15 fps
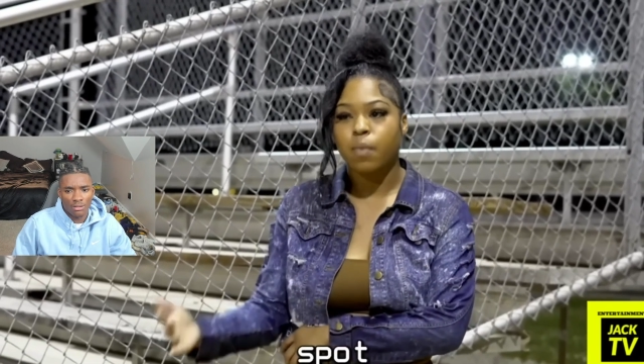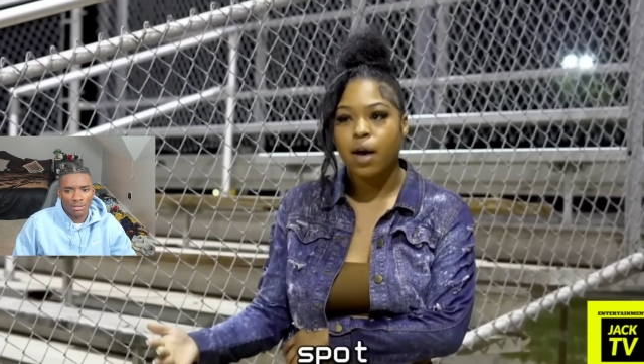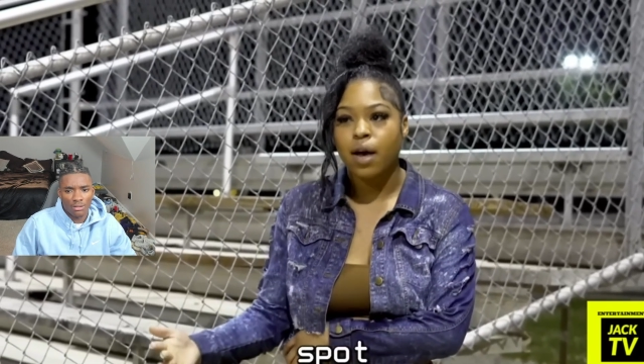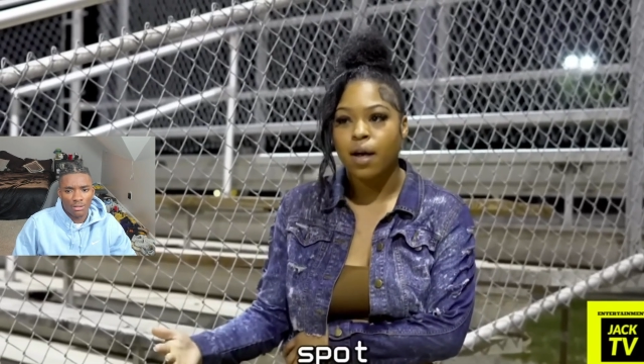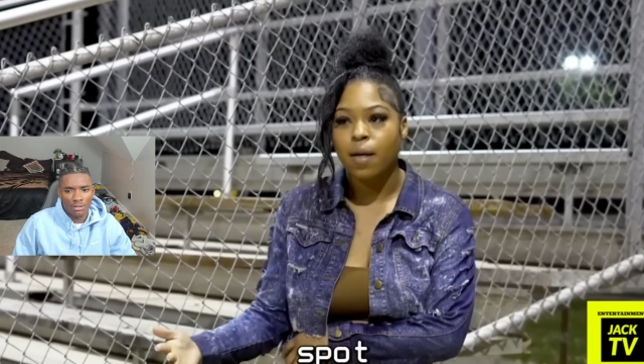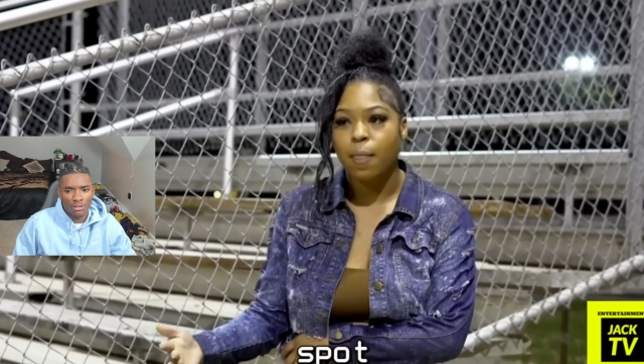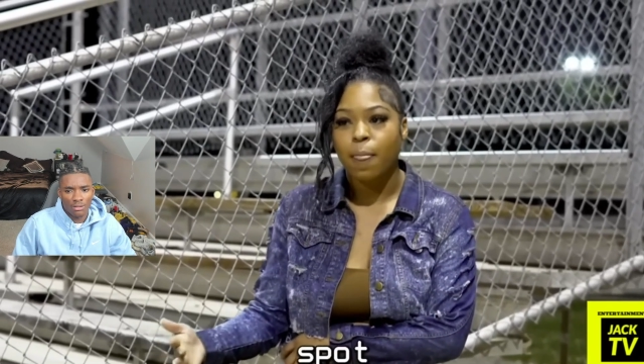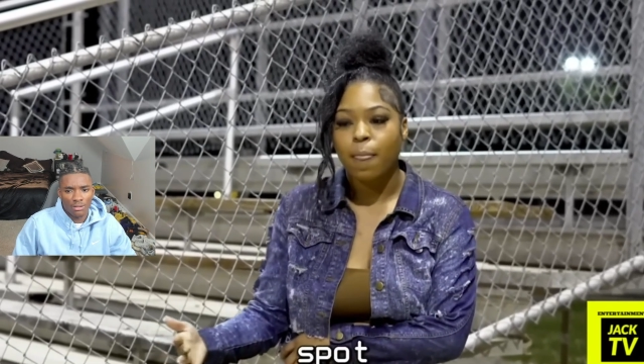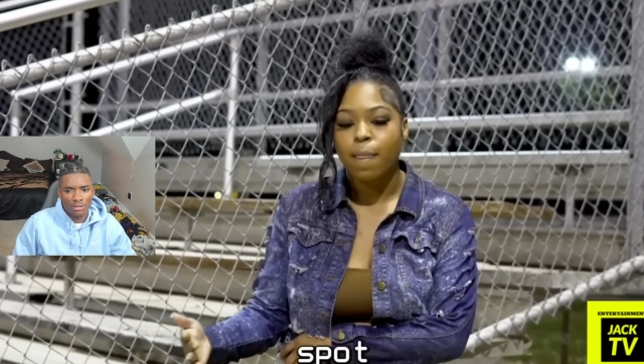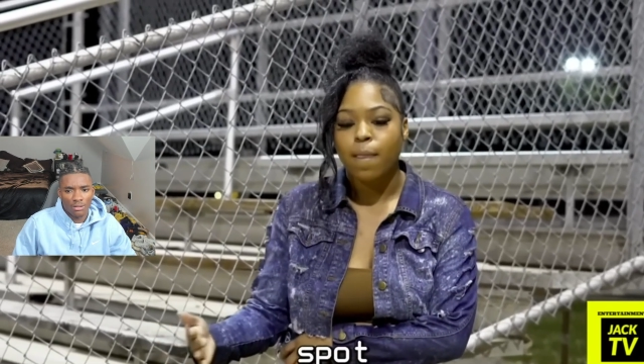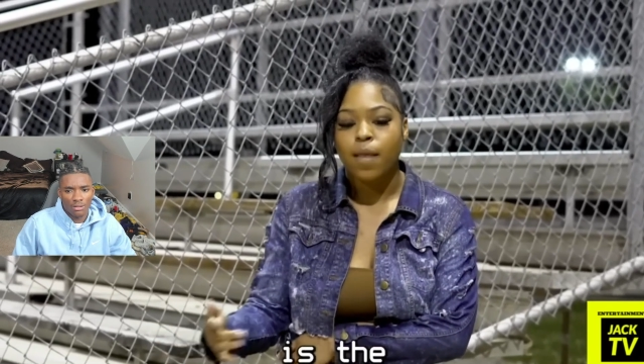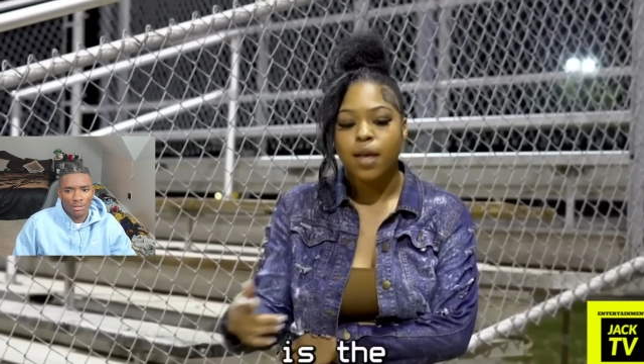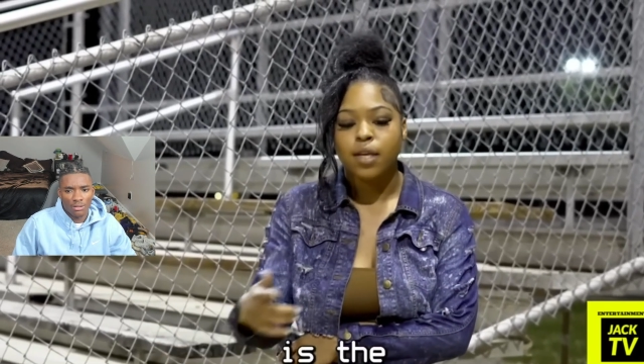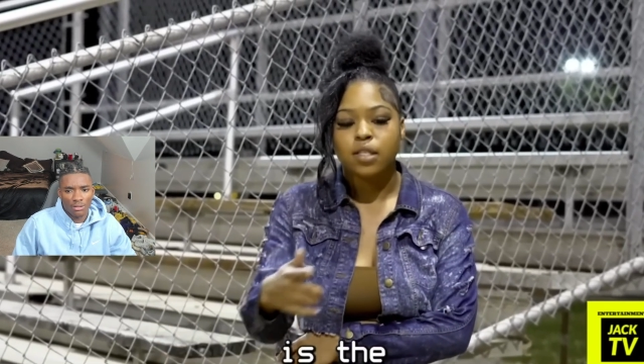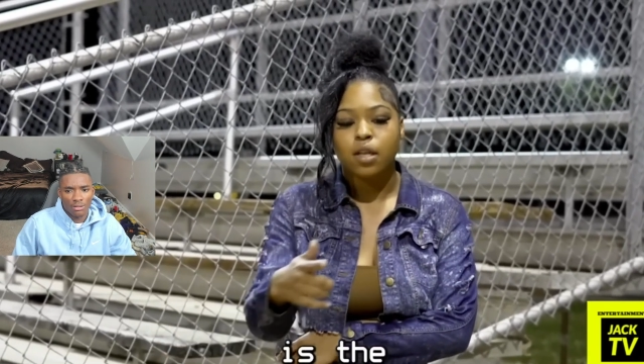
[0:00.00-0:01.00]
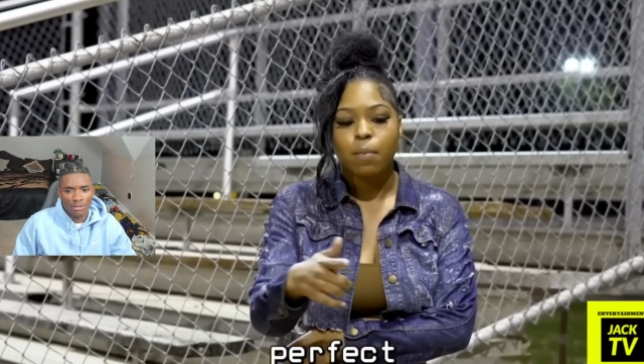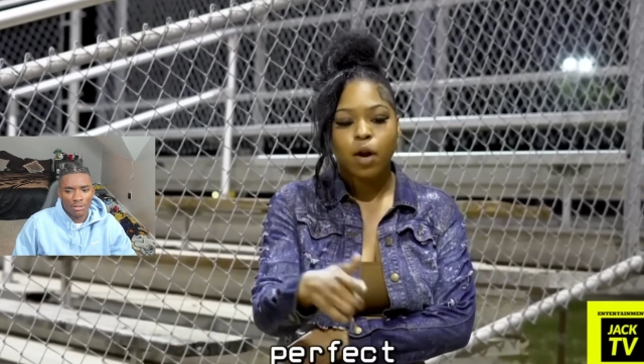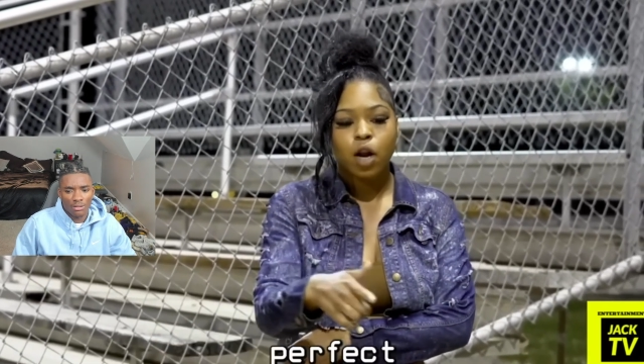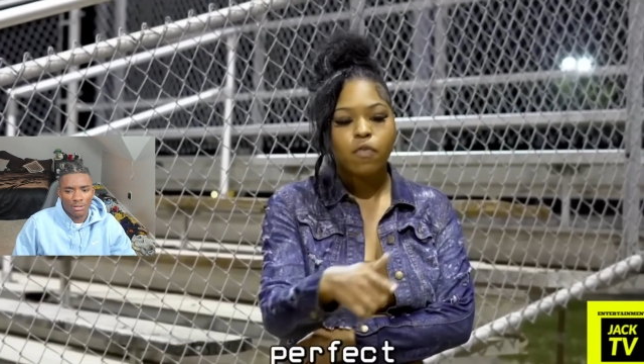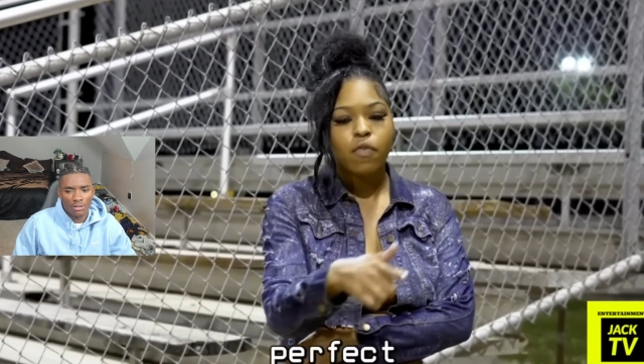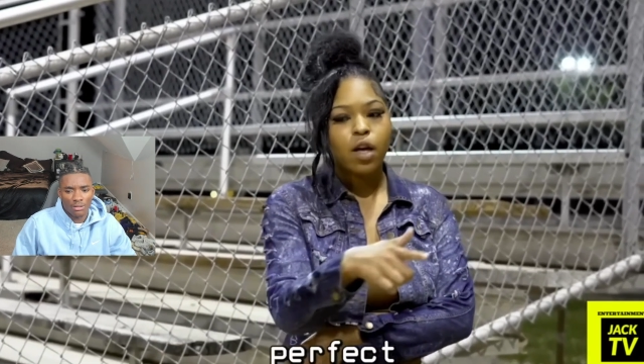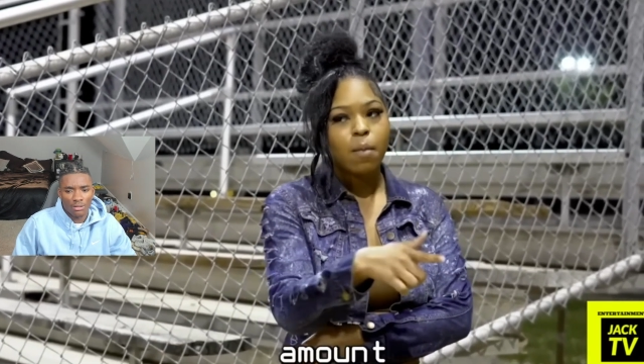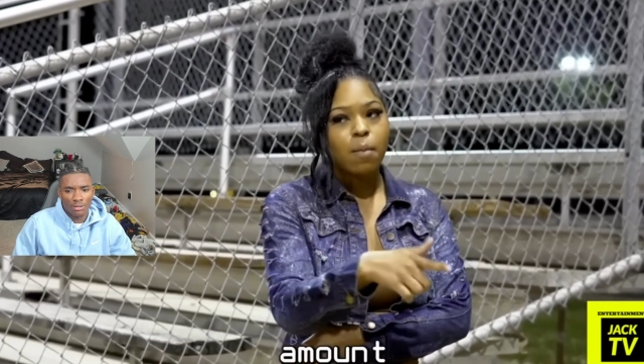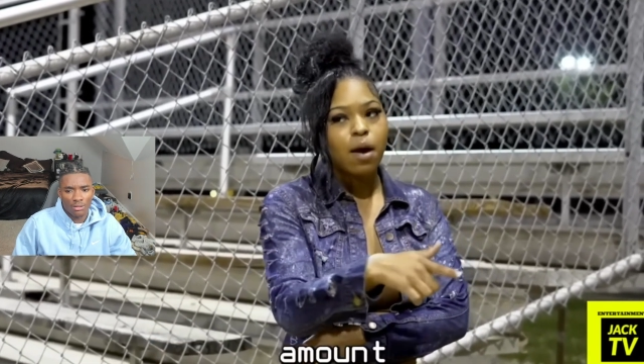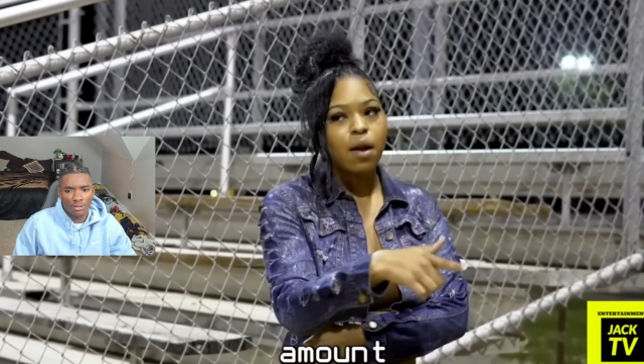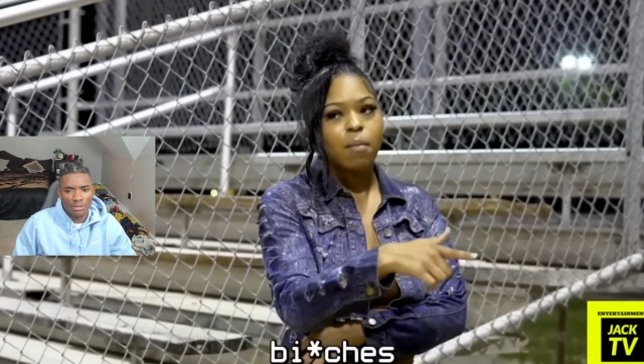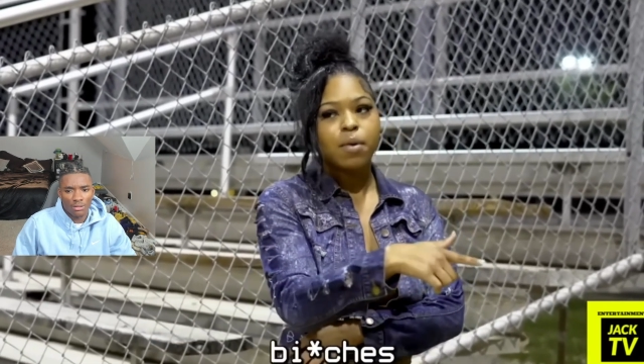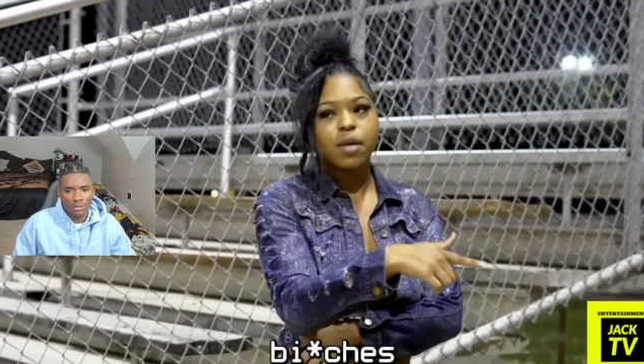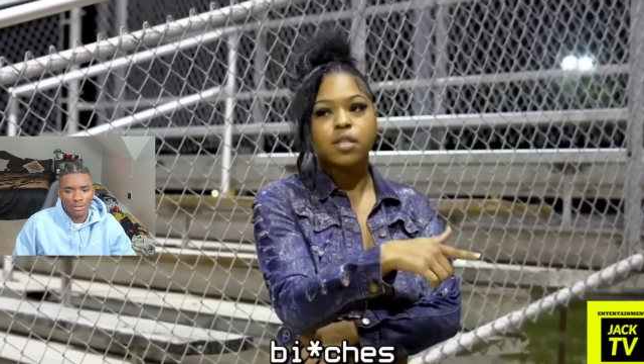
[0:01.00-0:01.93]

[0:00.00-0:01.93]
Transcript: spot, it's the perfect amount of